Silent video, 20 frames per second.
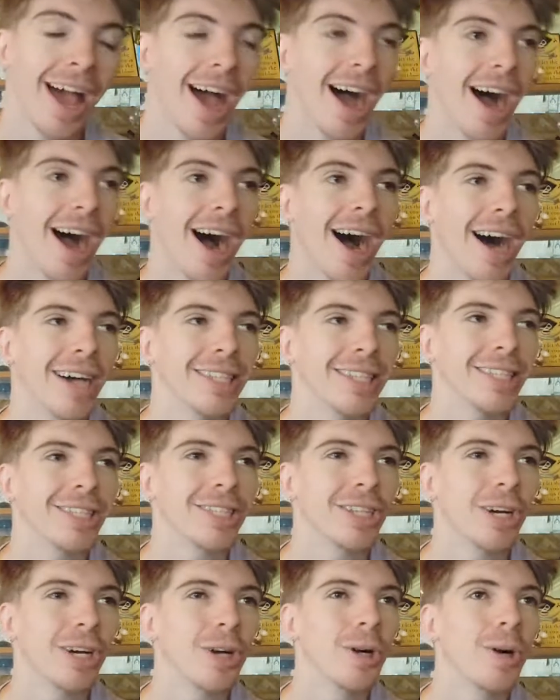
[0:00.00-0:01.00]
uh,
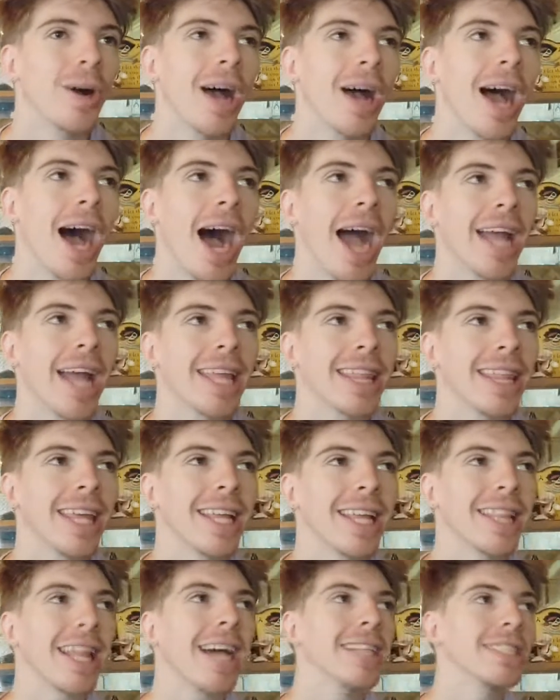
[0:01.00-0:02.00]
so i
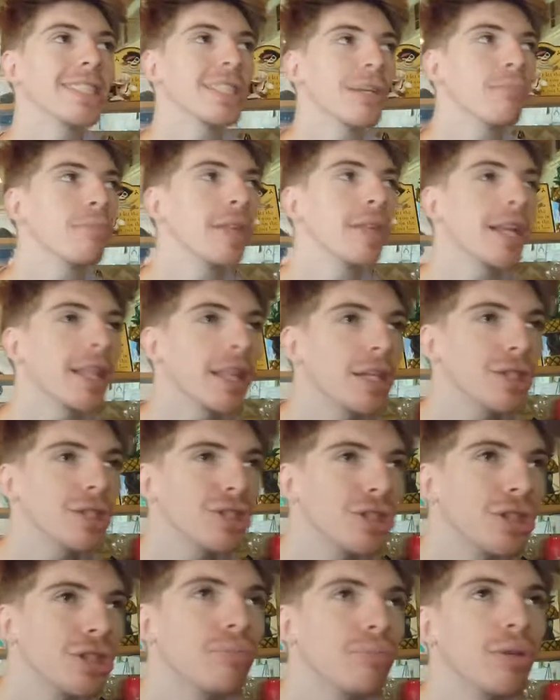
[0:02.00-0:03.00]
think that's something that
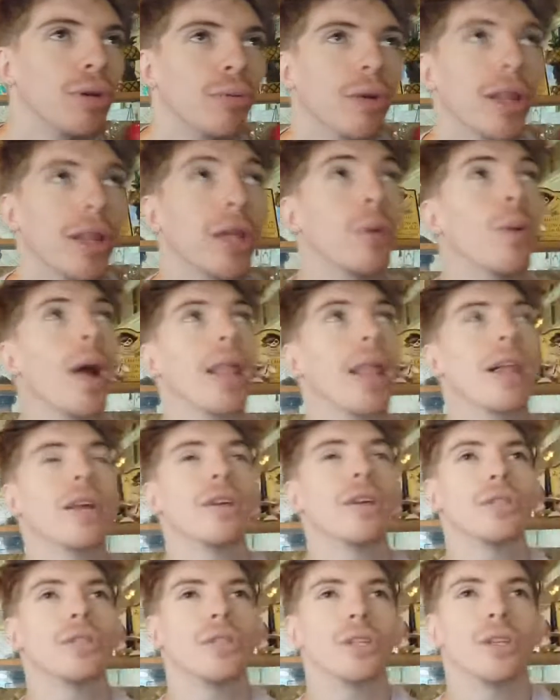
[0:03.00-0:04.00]
should be really well
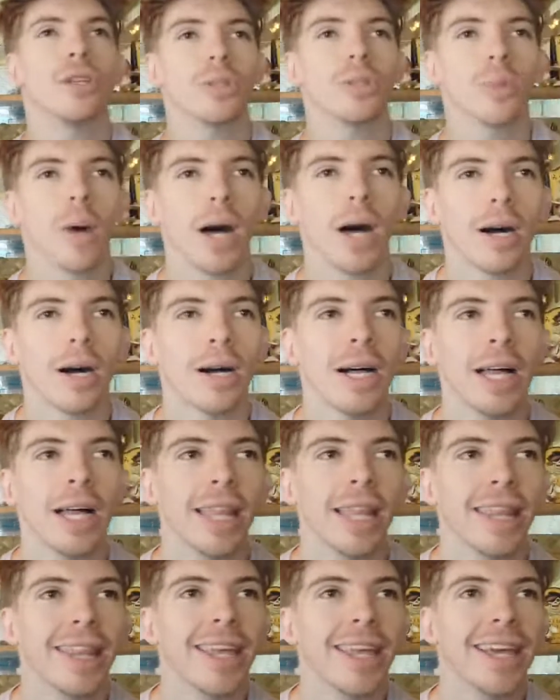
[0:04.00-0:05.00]
understood as well
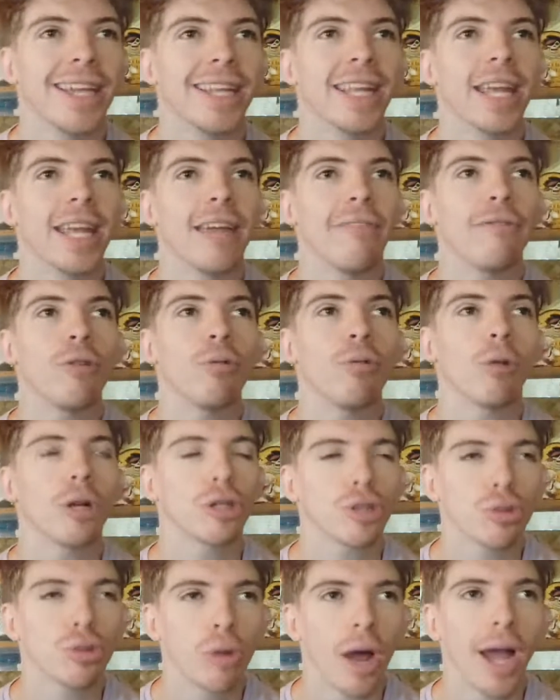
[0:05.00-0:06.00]
that if you are
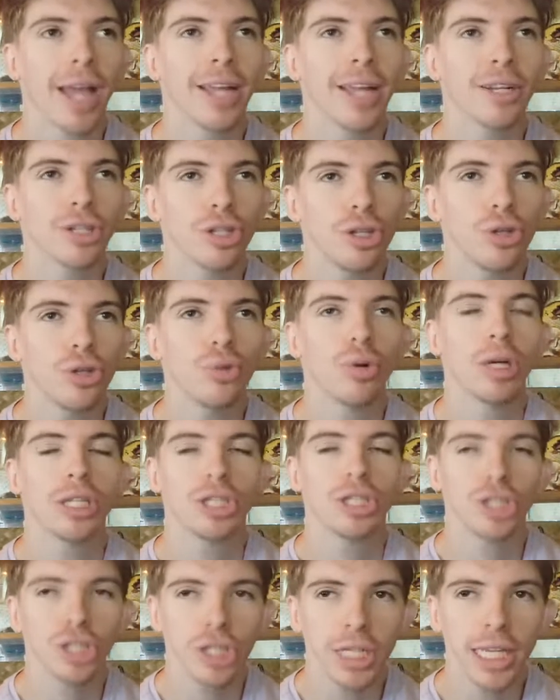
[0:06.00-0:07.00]
trying to
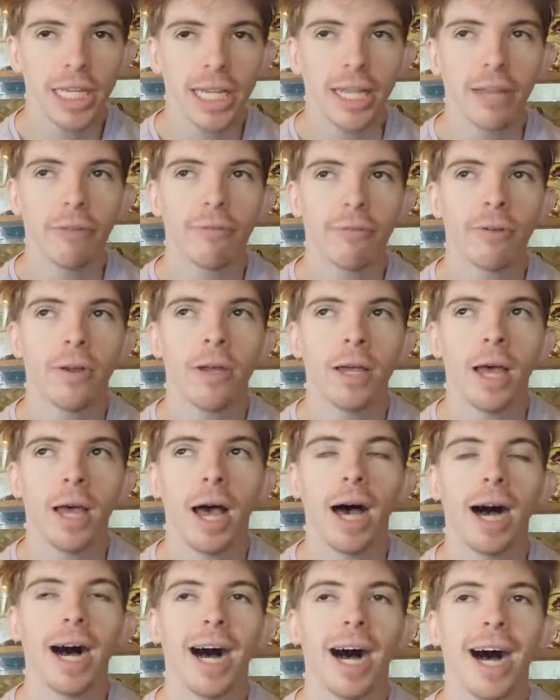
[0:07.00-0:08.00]
achieve
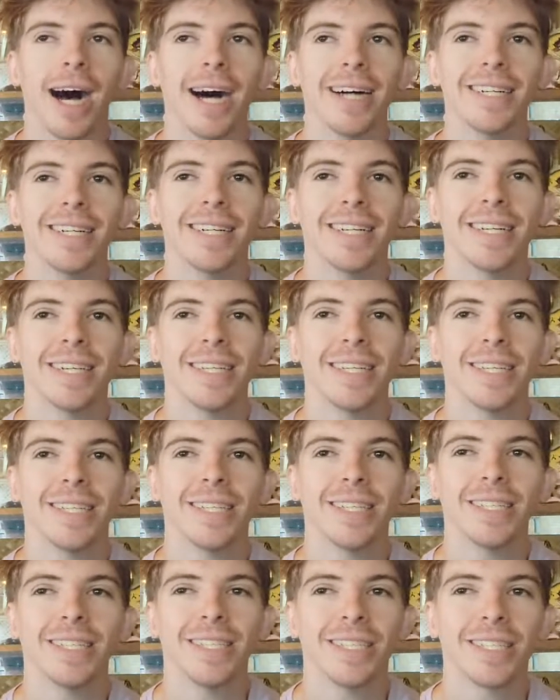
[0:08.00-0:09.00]
uh,
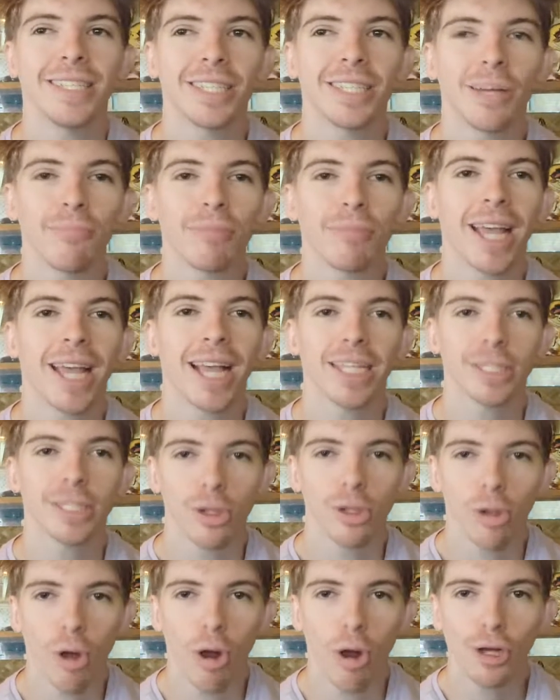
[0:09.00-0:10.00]
something as
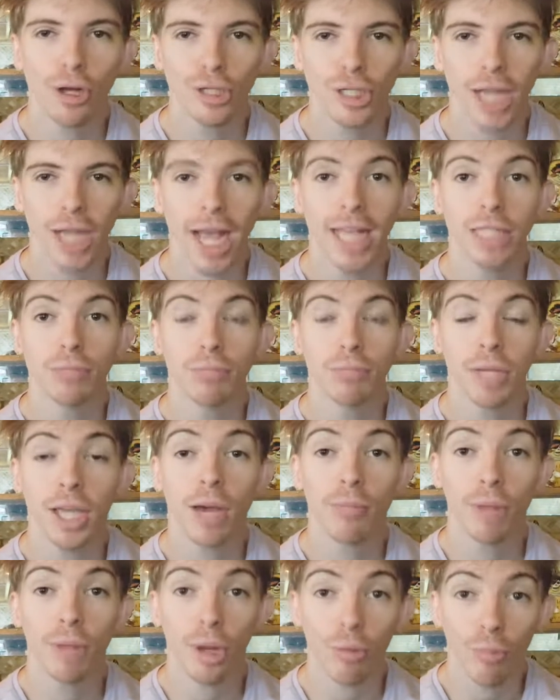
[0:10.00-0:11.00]
large as
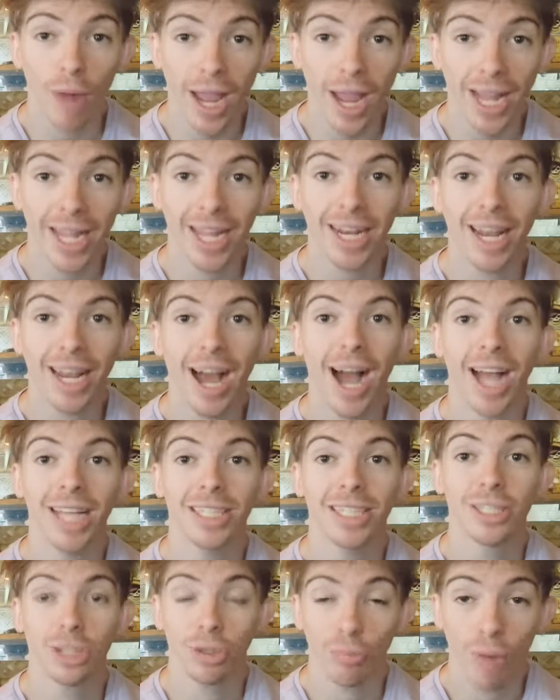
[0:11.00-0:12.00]
becoming
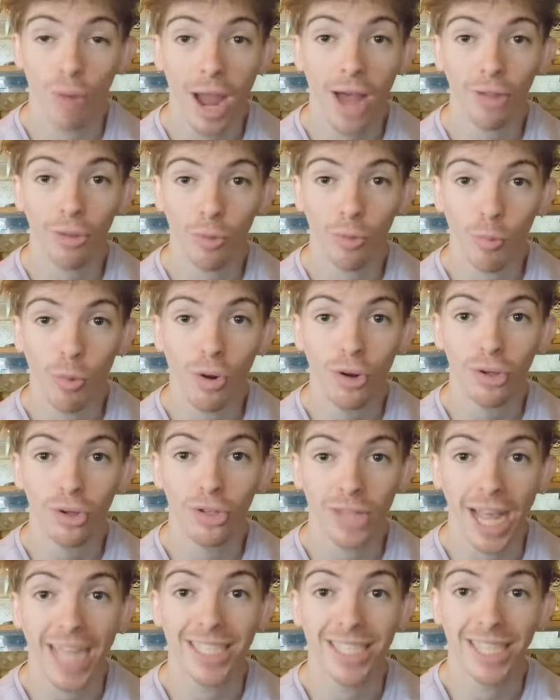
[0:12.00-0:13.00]
recognized around the world
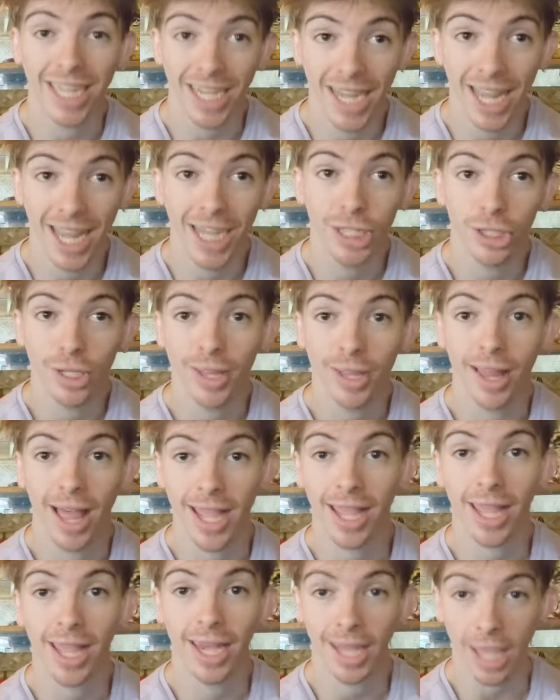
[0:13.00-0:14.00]
as a nation like
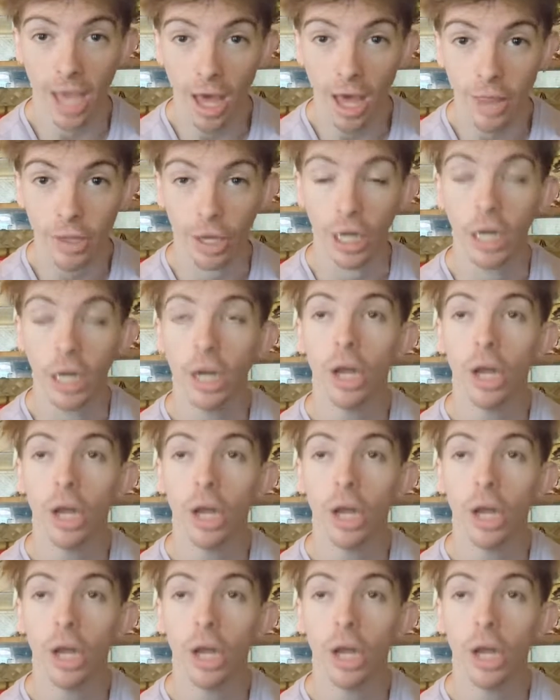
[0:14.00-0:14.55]
any other,